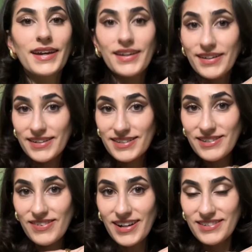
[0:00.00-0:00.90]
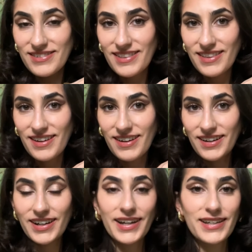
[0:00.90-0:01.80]
Here is the final
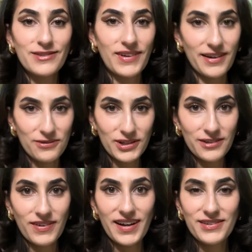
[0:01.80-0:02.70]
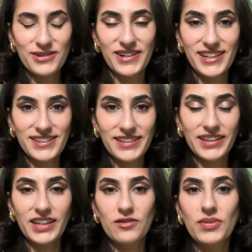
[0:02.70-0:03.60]
look. It's 5.45, so I need to
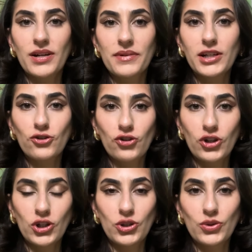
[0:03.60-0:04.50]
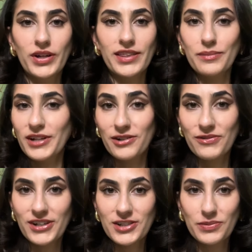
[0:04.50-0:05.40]
leave, but I'm gonna show you in the mirror
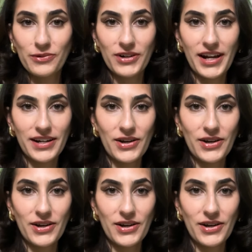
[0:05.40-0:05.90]
first before I head